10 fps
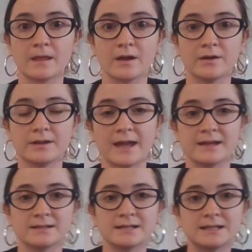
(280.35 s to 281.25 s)

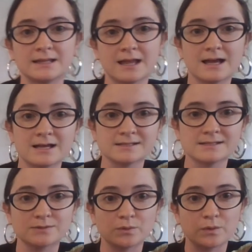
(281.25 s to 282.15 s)
Okay, and the
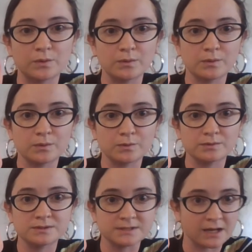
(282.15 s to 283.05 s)
last
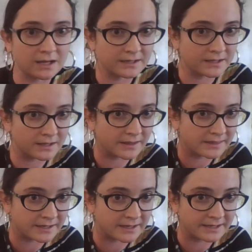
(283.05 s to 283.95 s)
data
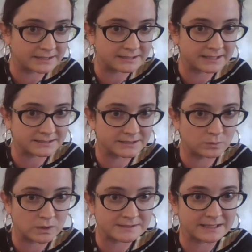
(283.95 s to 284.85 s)
that I collected
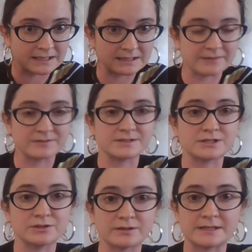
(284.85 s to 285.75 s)
was 11
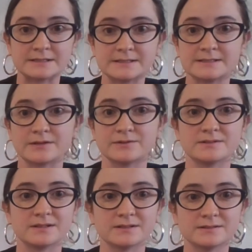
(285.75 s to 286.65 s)
degrees
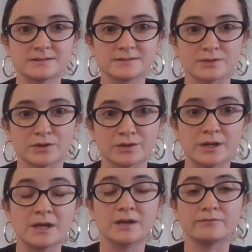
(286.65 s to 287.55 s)
Celsius. So
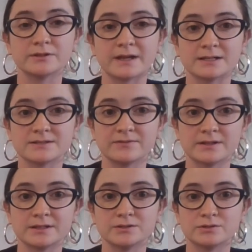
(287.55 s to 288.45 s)
if you'd like to fill
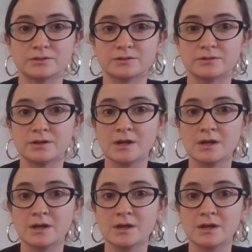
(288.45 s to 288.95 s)
in your